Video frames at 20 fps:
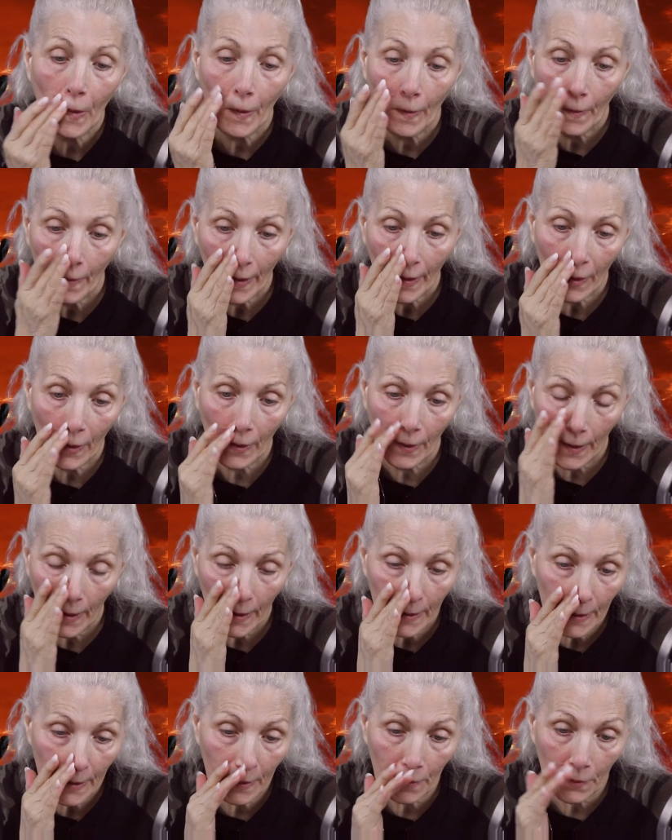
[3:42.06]
Well, it
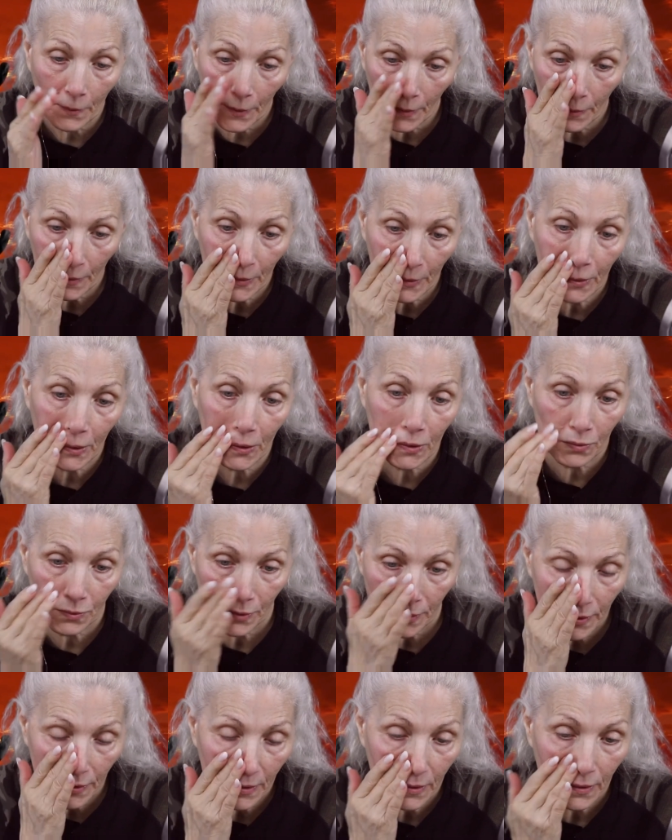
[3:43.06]
didn't work with this
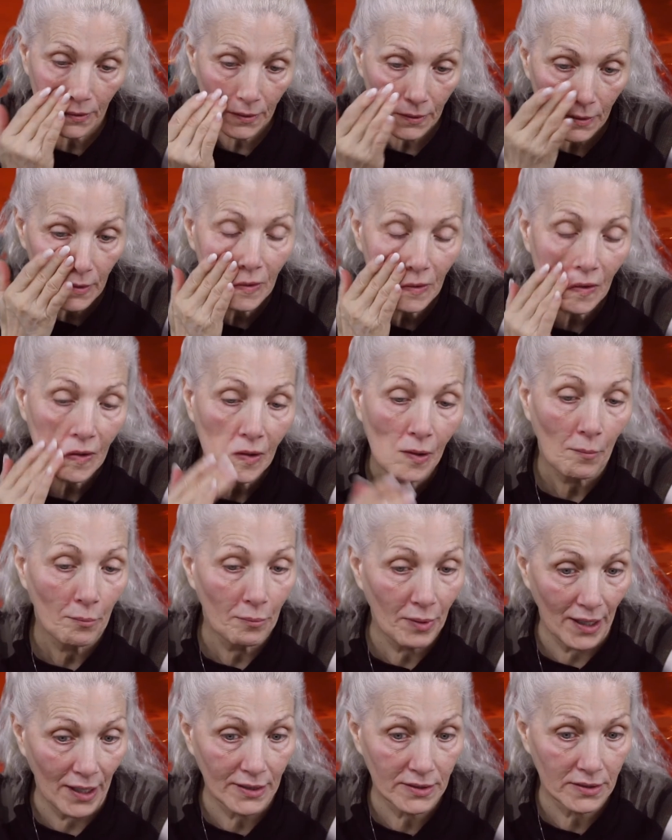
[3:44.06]
one,
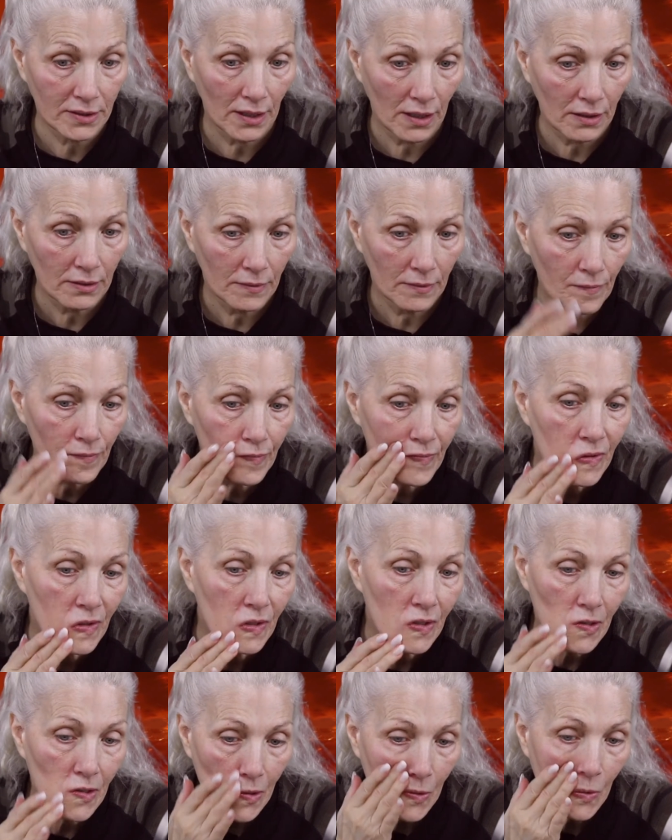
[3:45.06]
but
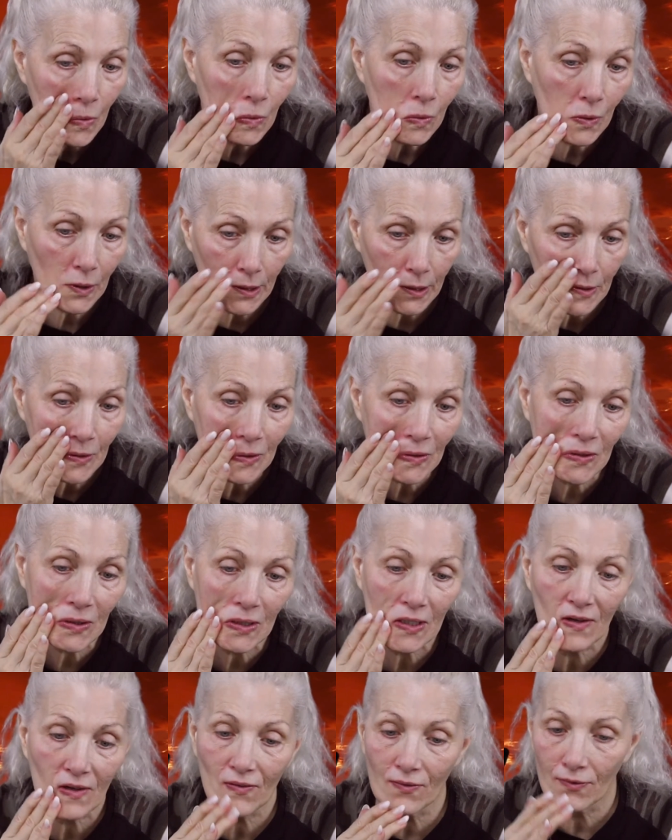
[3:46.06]
we're gonna
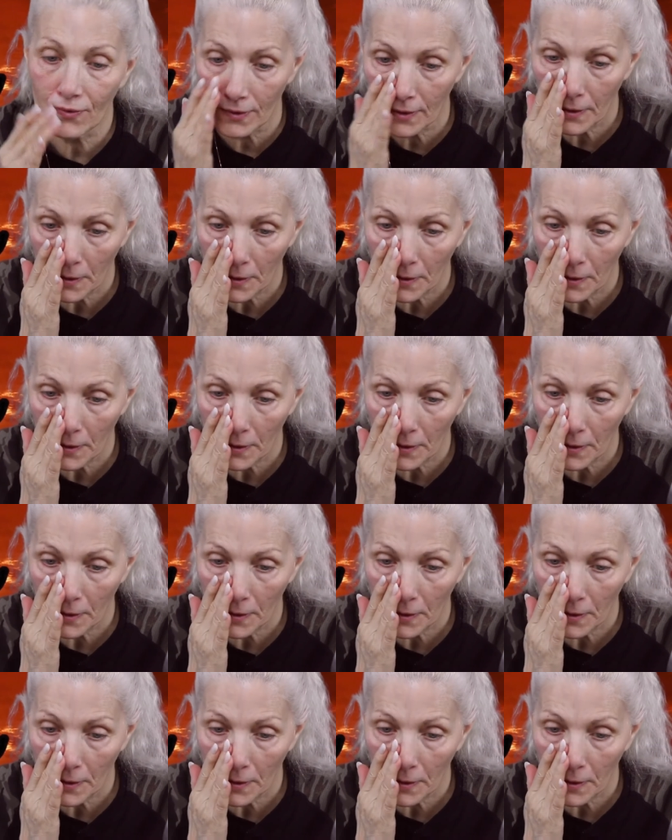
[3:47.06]
see if